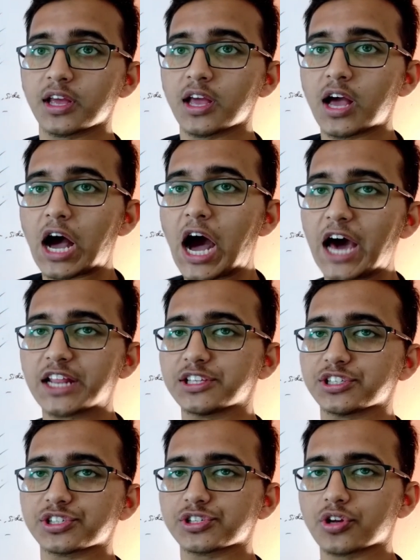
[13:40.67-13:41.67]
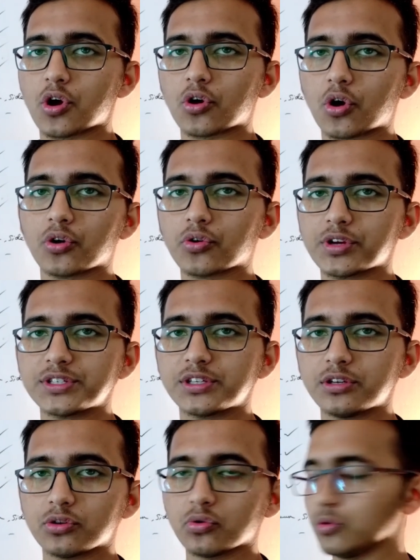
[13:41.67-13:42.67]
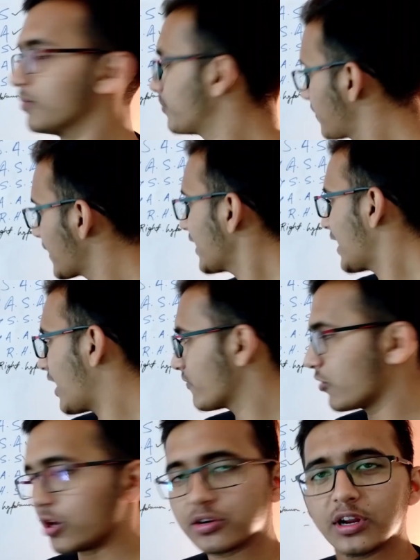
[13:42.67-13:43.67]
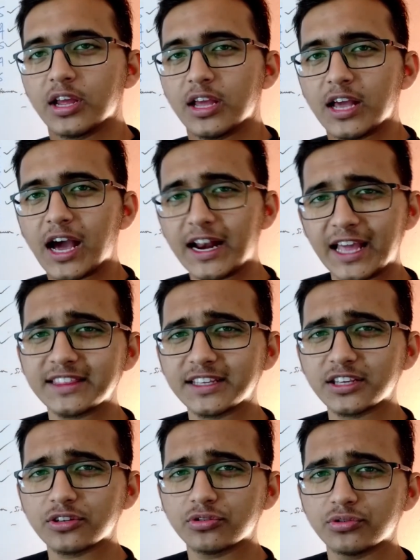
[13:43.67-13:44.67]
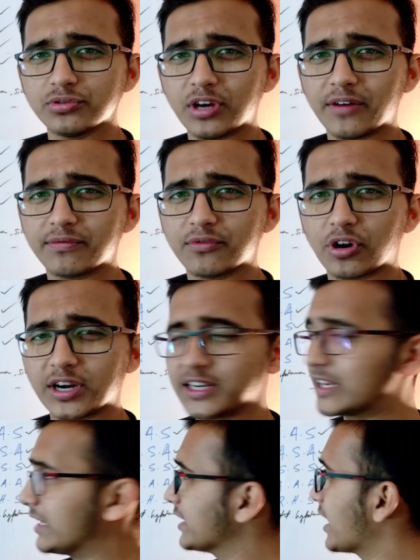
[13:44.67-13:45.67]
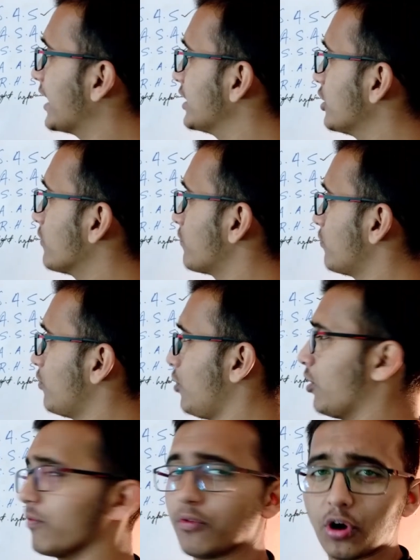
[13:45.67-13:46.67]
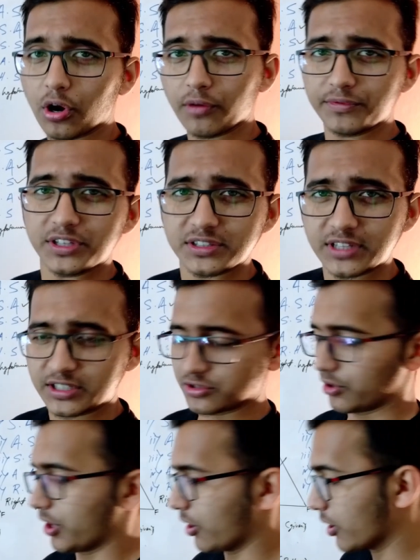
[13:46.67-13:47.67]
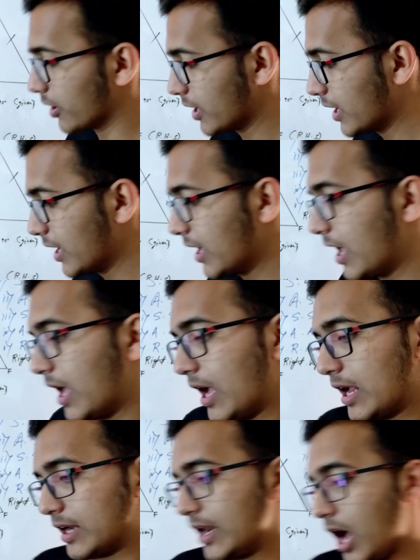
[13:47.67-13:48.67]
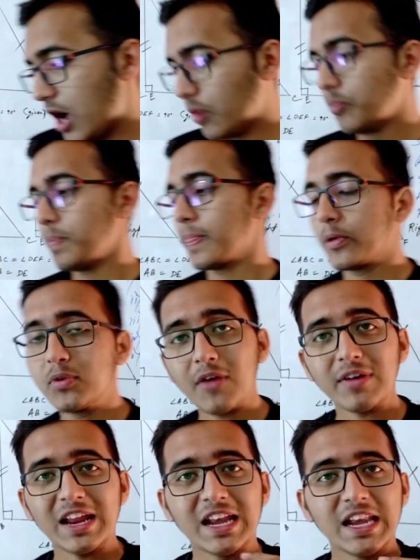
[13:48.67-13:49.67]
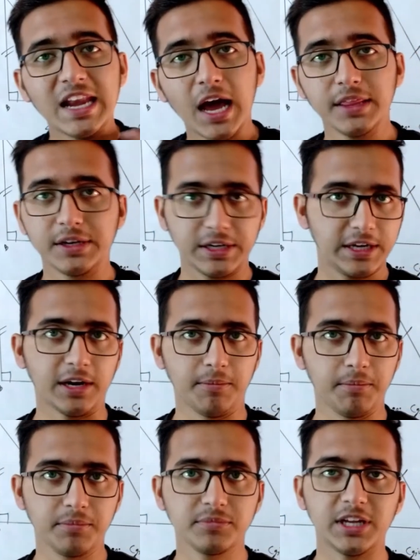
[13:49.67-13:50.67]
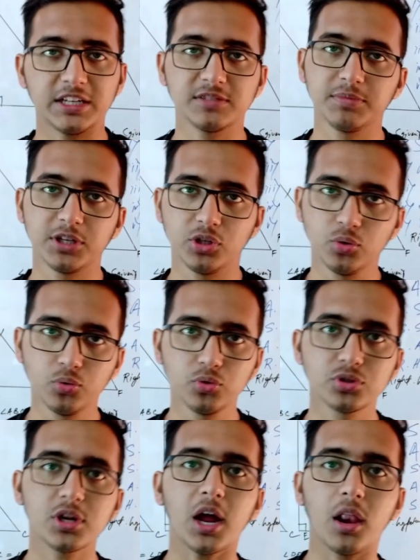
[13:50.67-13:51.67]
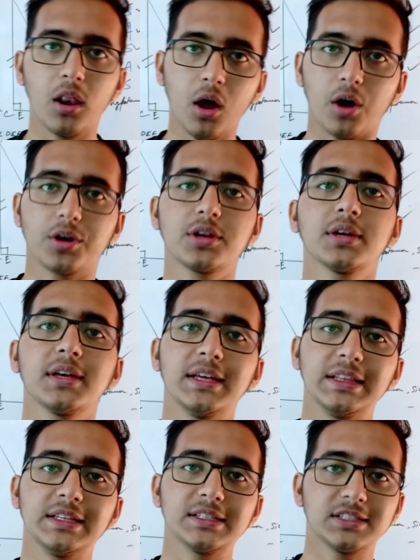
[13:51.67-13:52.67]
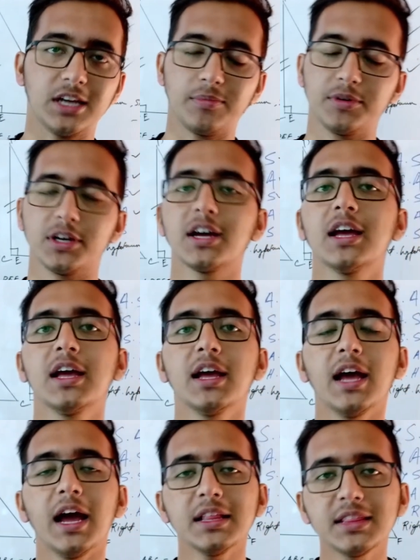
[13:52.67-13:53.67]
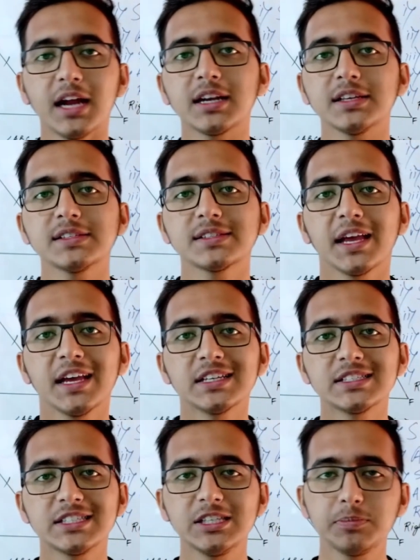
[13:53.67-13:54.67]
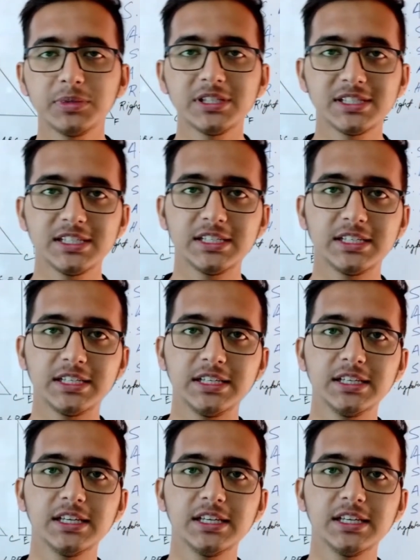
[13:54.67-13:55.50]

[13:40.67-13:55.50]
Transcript: RHS congruency rule, and I think you have gotten clear idea of all of this that's going on. Now we have another term that is being used a lot in this chapter, and that is CPCT